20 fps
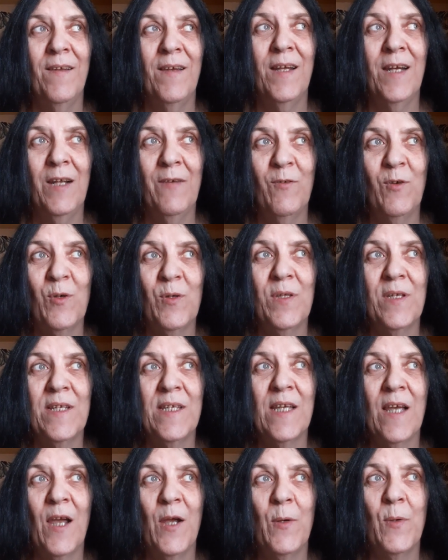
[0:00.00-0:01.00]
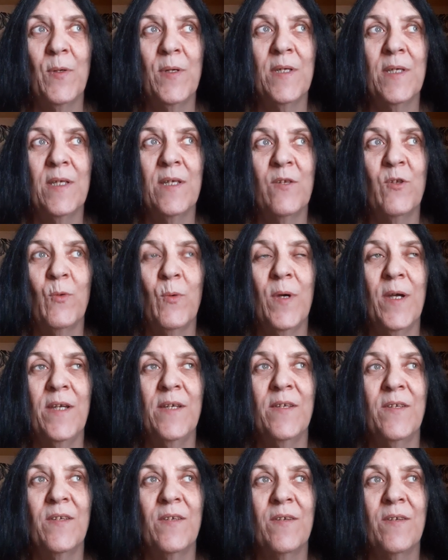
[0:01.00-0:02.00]
And I've heard the sirens
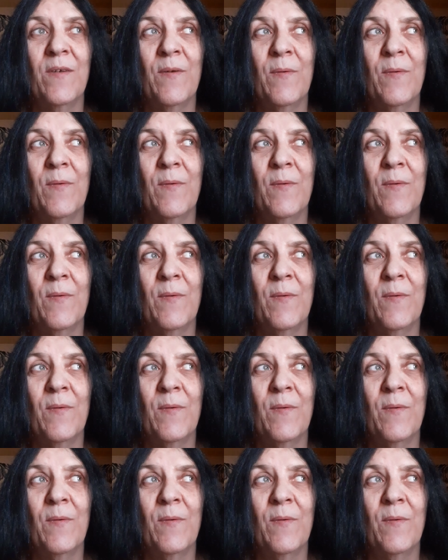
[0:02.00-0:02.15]
twice.